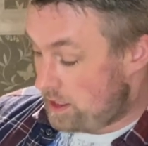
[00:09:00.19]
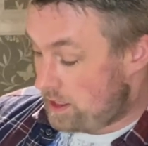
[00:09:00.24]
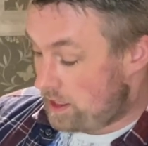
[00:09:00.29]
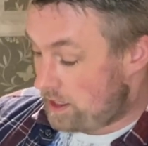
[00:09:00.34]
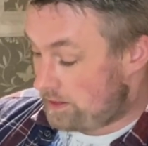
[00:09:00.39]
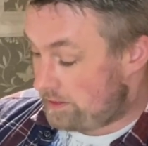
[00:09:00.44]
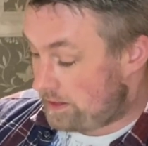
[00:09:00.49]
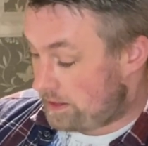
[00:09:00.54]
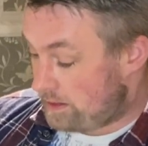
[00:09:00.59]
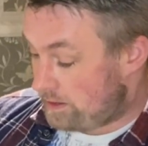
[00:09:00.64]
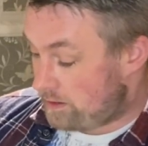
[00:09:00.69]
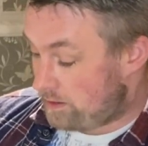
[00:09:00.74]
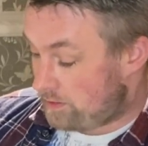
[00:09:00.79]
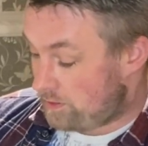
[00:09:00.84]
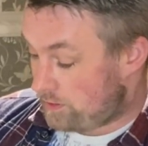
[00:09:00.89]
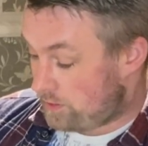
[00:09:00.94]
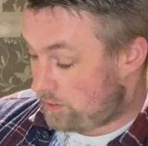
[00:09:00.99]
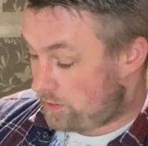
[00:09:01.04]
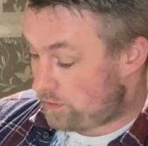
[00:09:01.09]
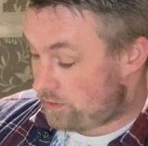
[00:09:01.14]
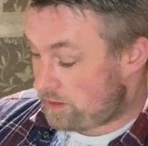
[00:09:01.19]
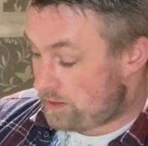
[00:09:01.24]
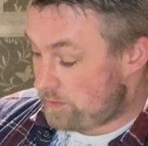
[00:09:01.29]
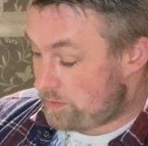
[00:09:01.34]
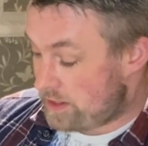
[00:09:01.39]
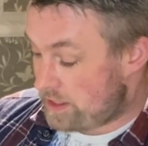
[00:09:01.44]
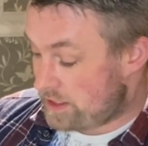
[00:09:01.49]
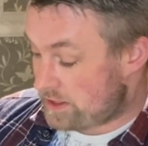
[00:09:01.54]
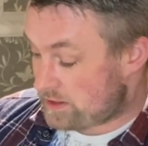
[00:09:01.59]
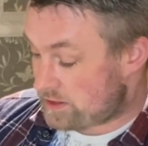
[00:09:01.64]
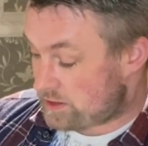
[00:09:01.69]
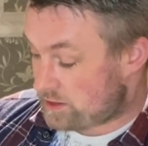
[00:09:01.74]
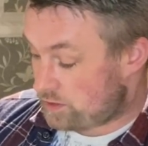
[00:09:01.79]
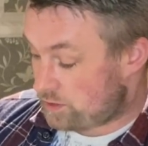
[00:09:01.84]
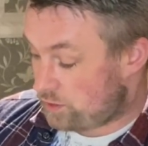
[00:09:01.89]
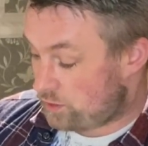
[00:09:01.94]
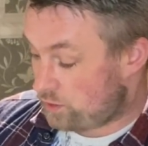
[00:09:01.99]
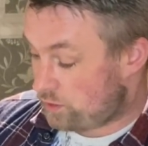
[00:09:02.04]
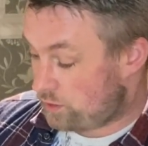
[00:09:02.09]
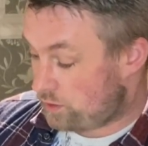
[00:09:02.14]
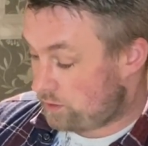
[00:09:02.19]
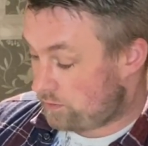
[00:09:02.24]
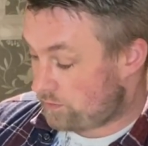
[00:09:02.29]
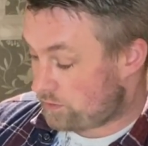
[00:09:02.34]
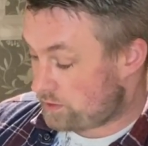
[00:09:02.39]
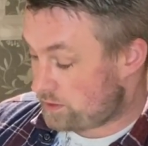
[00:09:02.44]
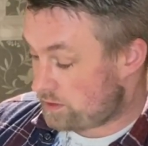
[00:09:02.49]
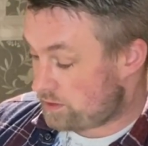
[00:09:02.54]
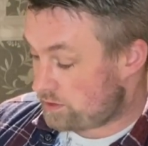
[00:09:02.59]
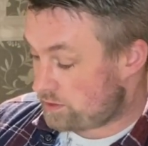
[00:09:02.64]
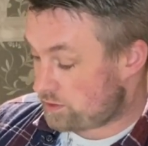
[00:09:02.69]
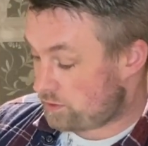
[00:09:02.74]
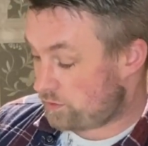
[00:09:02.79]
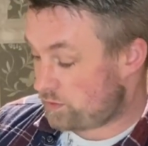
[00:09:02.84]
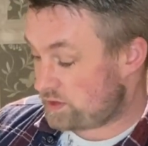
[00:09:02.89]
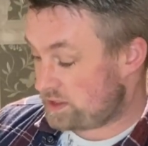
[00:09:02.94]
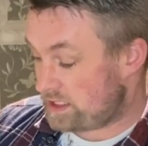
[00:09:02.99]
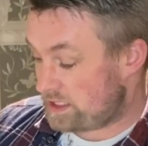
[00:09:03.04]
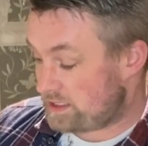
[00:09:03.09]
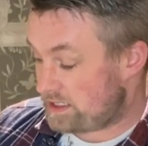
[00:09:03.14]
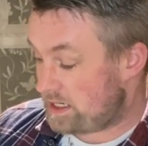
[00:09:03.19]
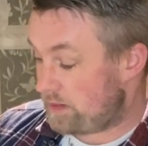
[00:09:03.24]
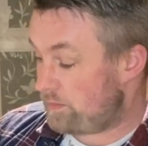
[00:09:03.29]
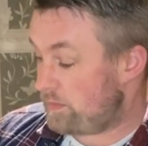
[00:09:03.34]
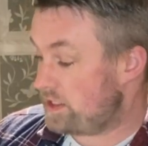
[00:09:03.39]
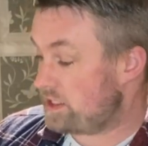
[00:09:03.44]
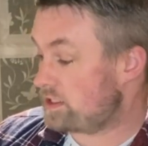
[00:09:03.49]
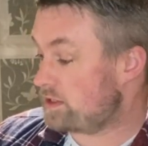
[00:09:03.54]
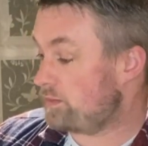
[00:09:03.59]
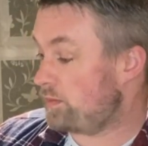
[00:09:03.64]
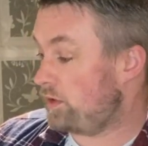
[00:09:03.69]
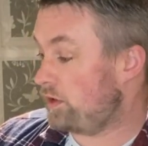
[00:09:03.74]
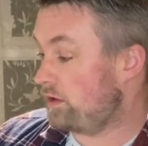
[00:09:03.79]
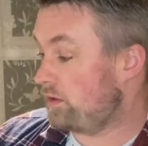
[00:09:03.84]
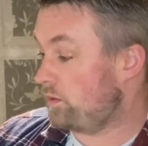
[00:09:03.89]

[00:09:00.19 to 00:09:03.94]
and then 3 minutes uncovered. So if we say 10 minutes to boil the